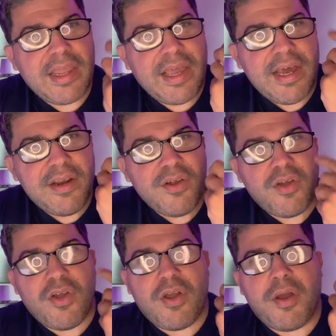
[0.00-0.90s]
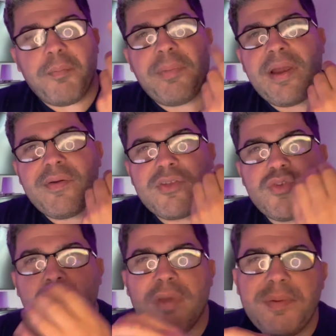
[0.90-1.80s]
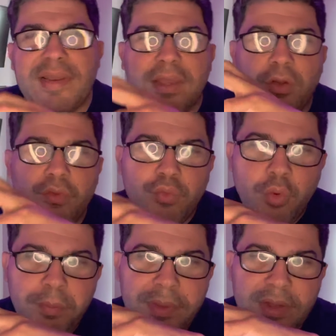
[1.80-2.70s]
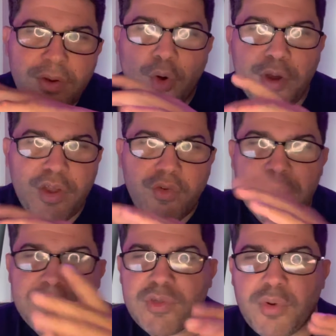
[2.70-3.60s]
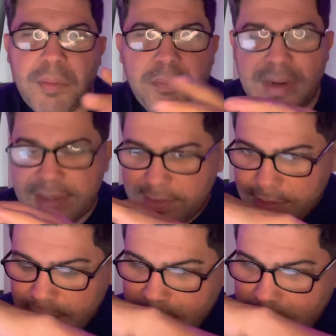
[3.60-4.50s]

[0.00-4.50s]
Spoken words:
kind of compare it to maybe like a root beer or a cream soda blend,